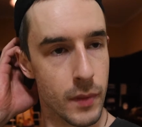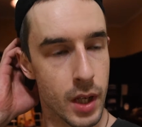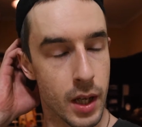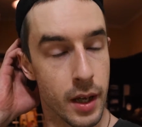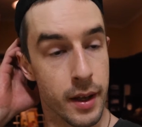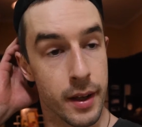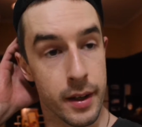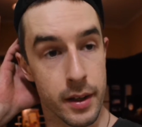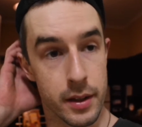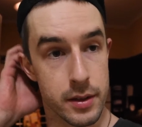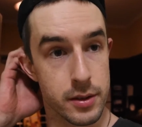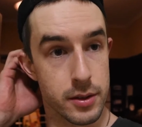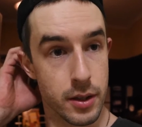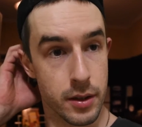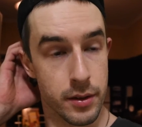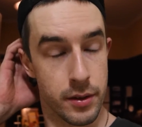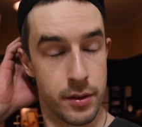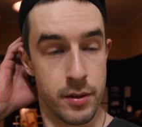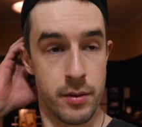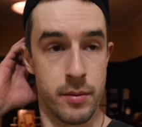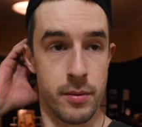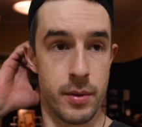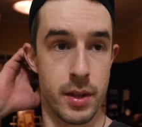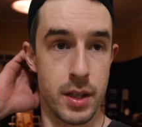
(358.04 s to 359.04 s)
And it's
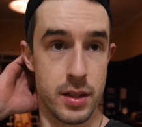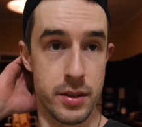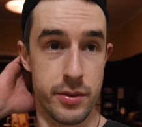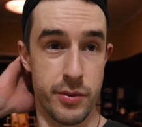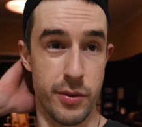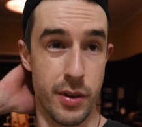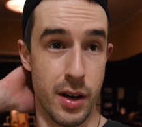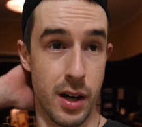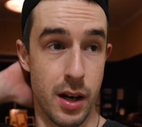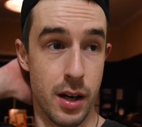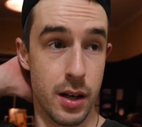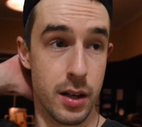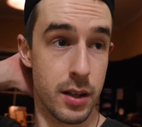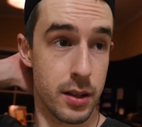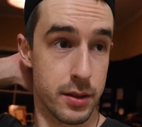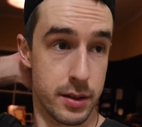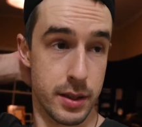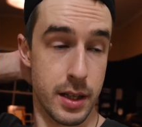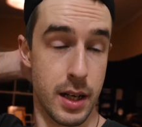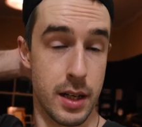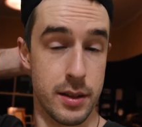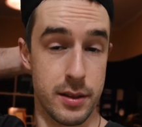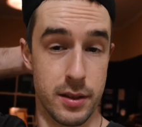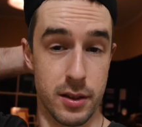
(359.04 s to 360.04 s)
gotten this far because
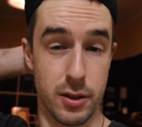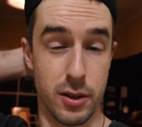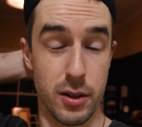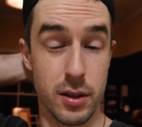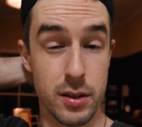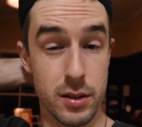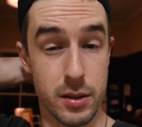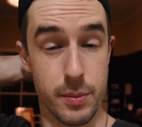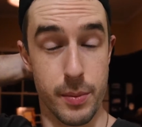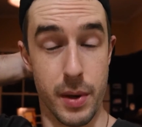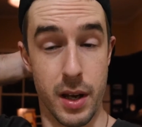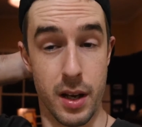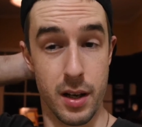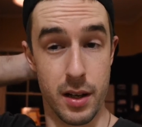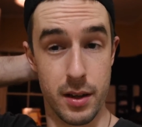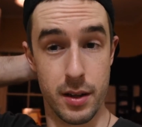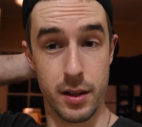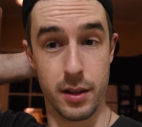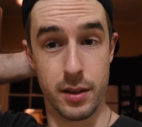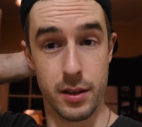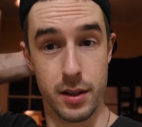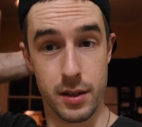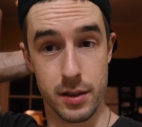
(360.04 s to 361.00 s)
it hasn't costed me anything.